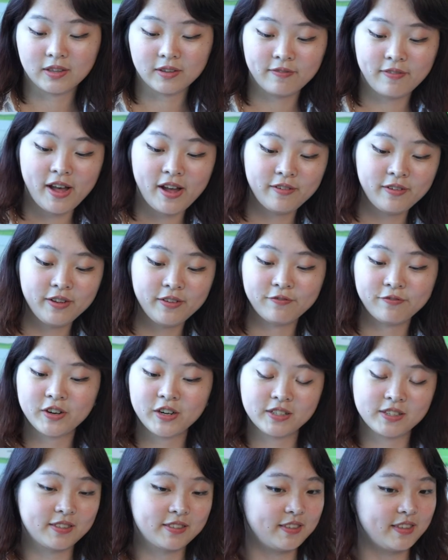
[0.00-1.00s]
The very
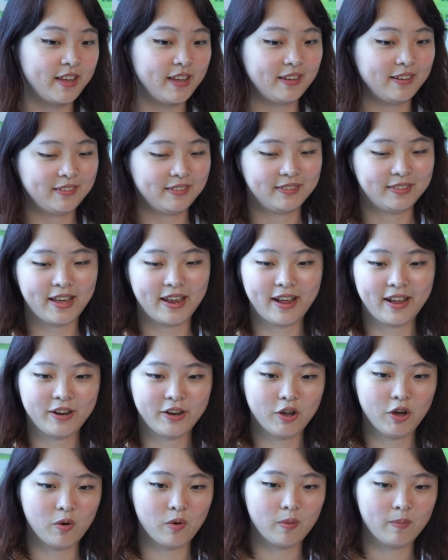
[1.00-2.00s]
first thing that I
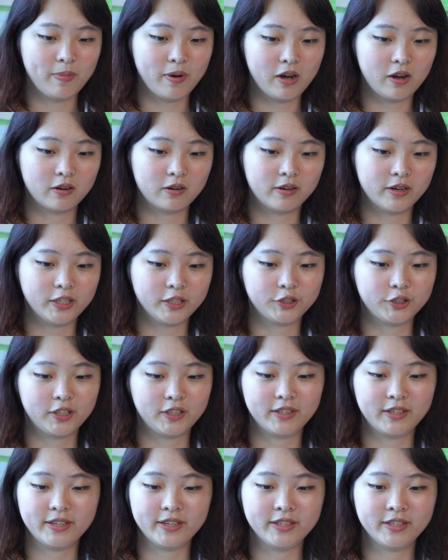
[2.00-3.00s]
know about
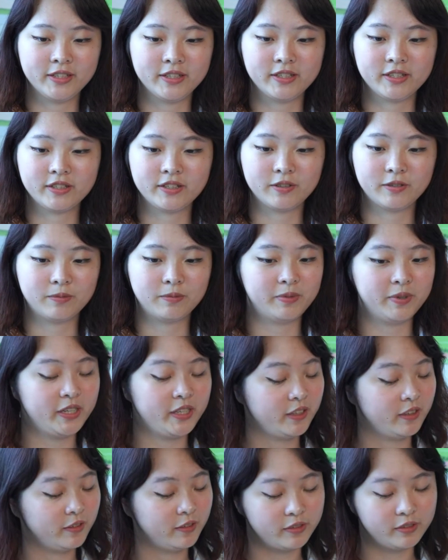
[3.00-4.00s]
Russia, it's
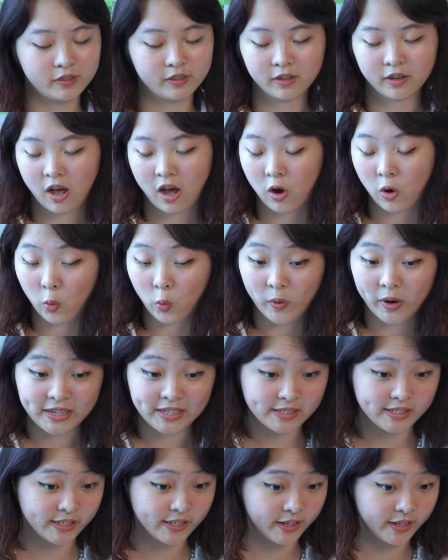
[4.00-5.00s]
really, really long
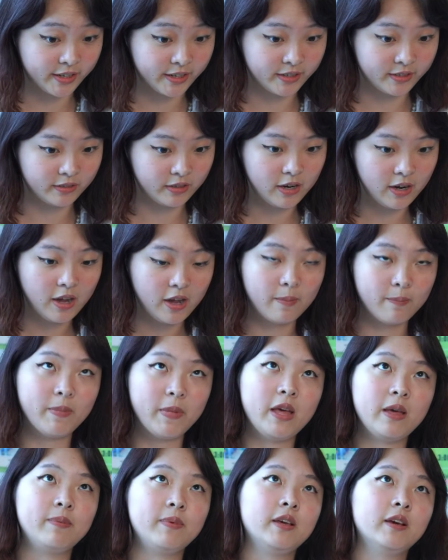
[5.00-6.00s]
winter,
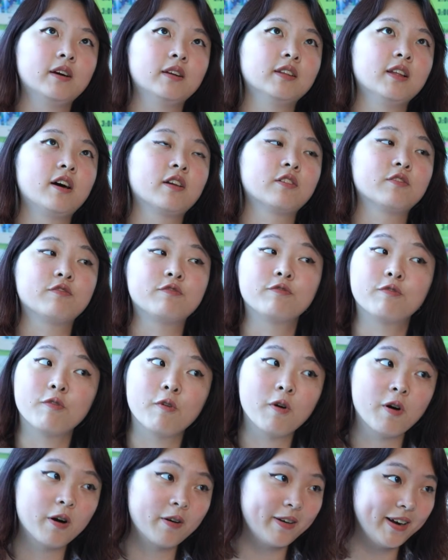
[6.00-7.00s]
maybe a lot of
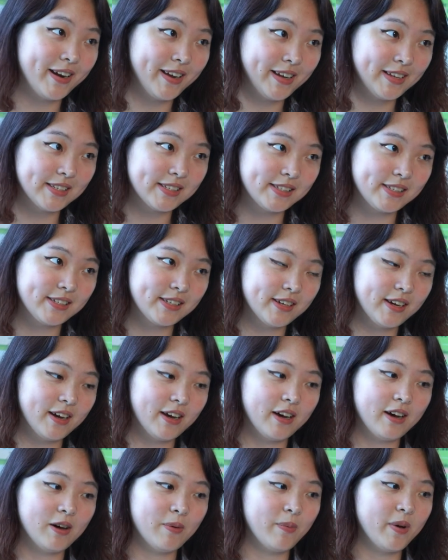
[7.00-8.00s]
forest
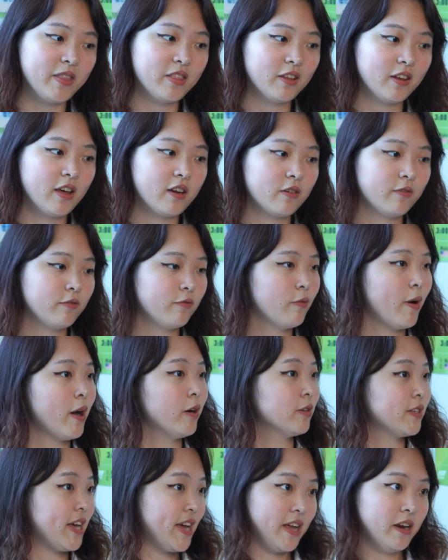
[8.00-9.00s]
with a lot of
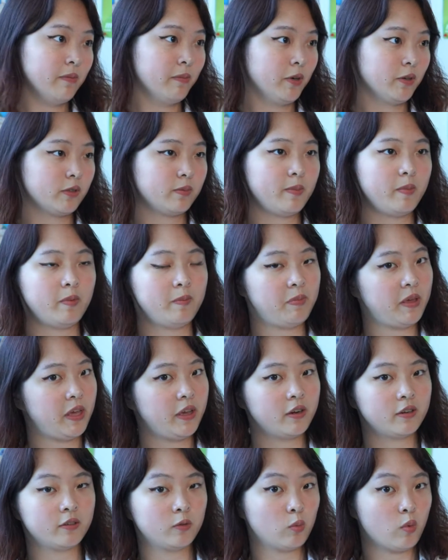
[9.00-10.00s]
wild animals, maybe
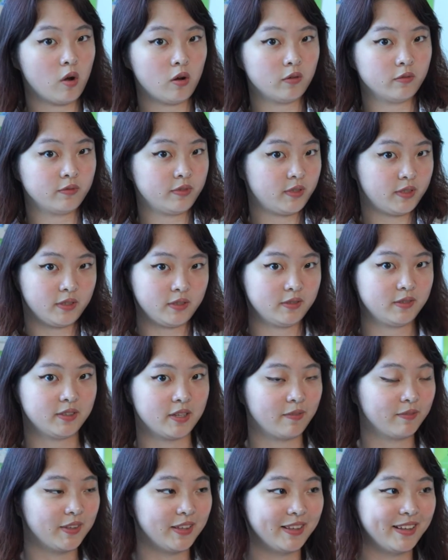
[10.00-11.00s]
bear, wolves,
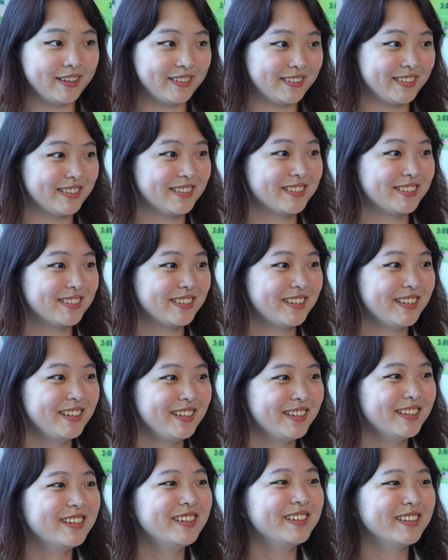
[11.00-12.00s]
something like this.
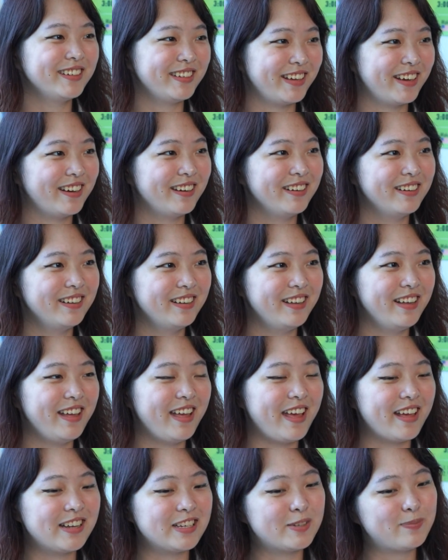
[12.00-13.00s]
Yeah,
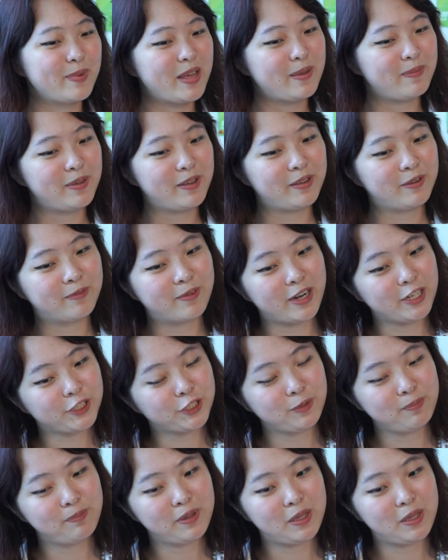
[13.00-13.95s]
and maybe Russian